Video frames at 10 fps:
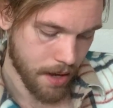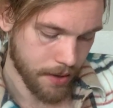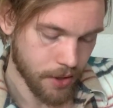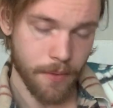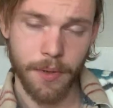
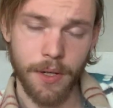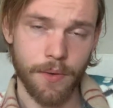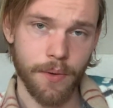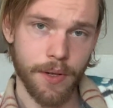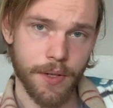somebody
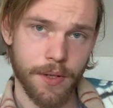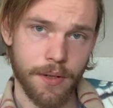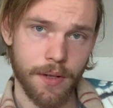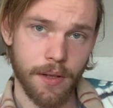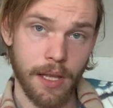who
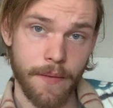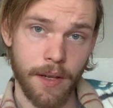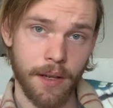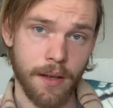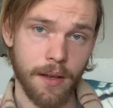is
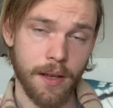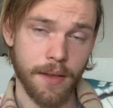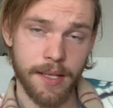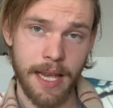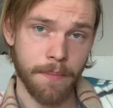living in
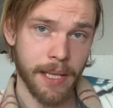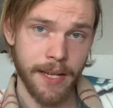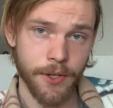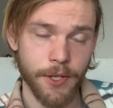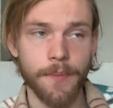the same
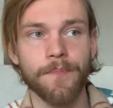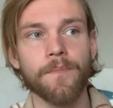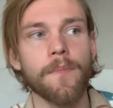place as you.